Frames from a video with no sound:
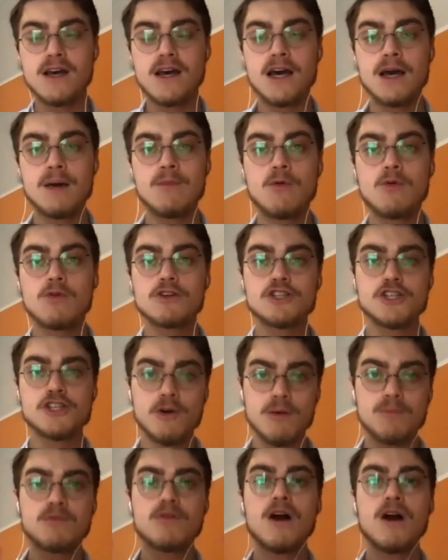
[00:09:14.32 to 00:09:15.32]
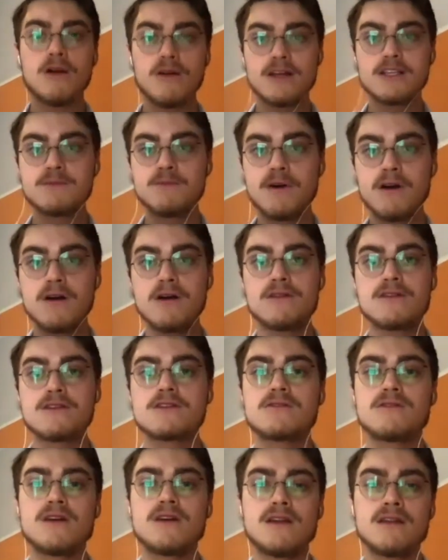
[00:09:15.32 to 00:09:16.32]
or show a progress bar on the
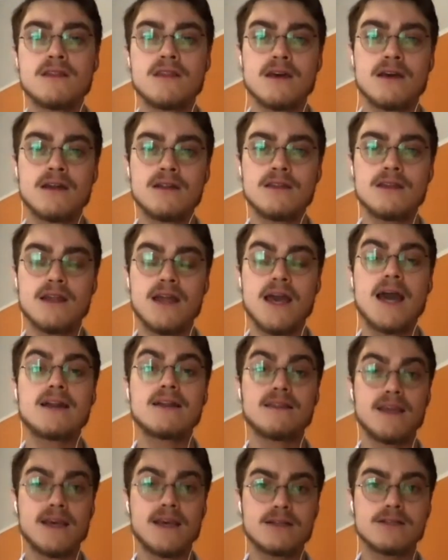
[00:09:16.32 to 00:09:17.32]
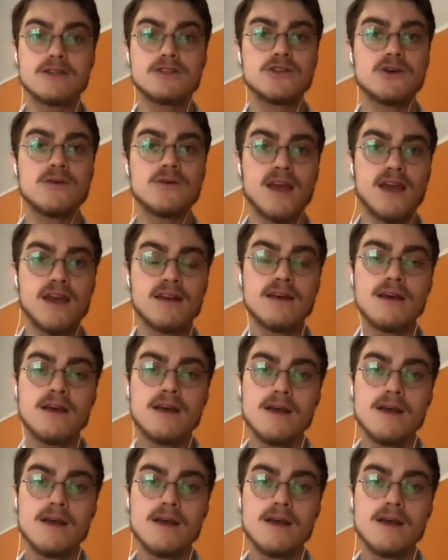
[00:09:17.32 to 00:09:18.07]
screen that had a link to donate,